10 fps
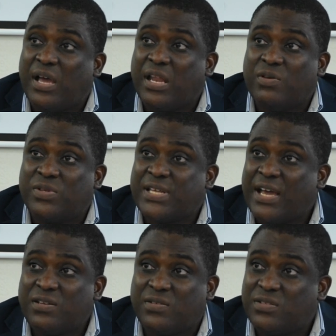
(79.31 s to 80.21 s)
it was
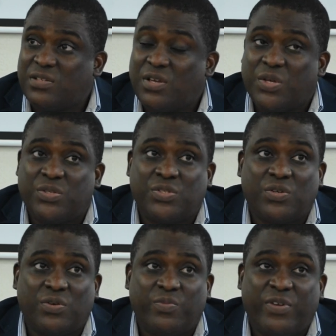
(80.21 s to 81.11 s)
handled.
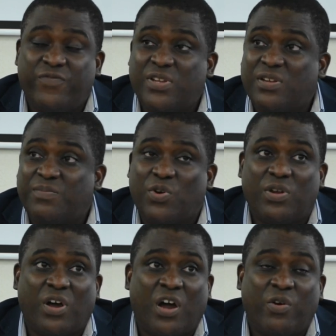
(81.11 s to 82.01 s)
So within
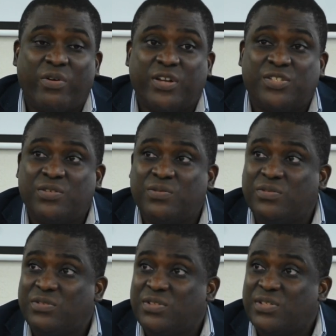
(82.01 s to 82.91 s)
about an hour or two,
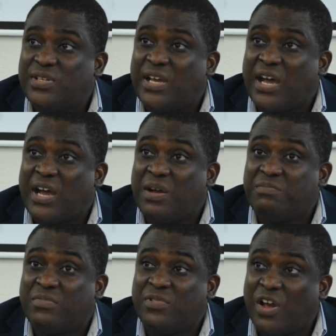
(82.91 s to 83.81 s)

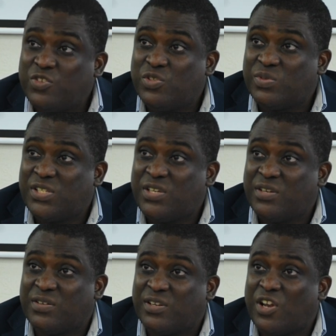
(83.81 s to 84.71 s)
laundry was
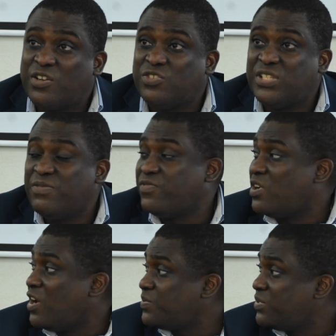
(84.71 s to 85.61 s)
here. The laundry team from
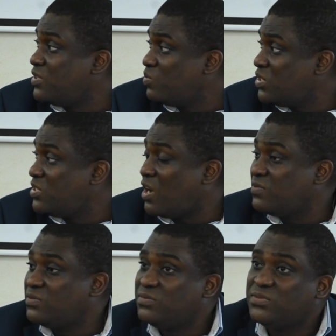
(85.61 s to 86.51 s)
the hospital was
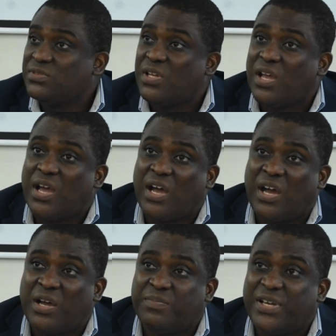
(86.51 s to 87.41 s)
down.
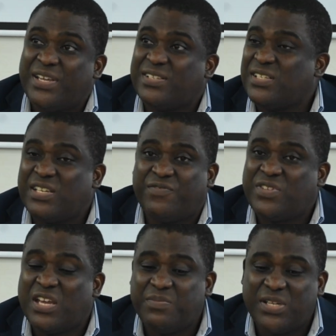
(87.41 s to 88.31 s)
I hate to give
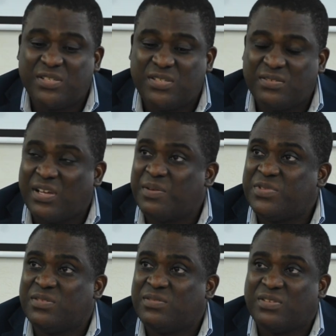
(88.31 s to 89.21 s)
timings,
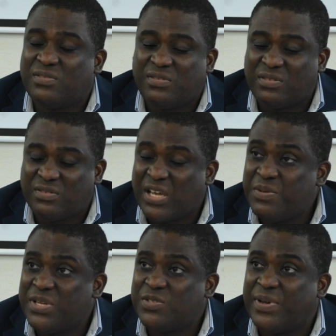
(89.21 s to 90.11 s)

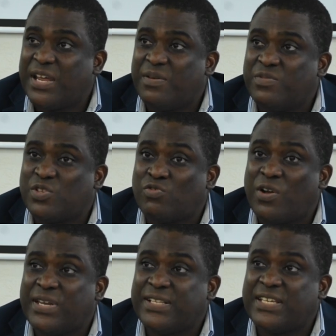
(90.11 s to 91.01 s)
but it was
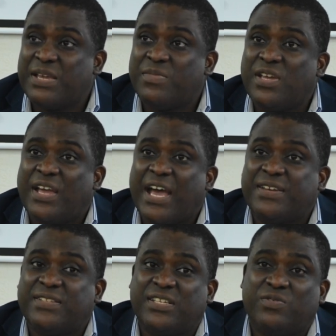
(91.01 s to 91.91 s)
around that time, and
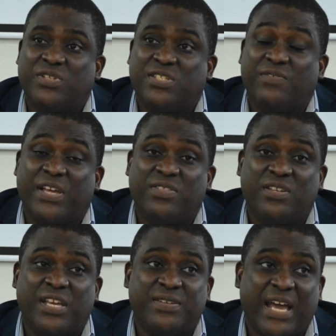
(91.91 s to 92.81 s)
they did receive. I
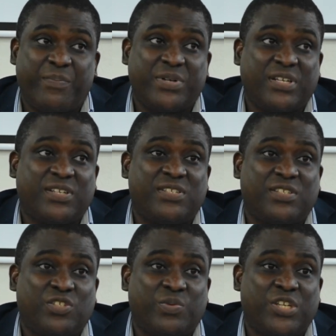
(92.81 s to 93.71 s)
think in that particular
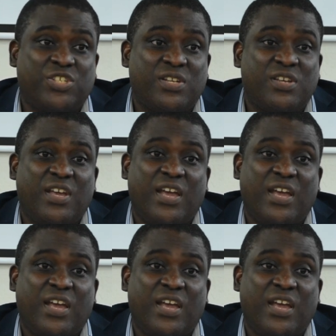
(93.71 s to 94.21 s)
situation,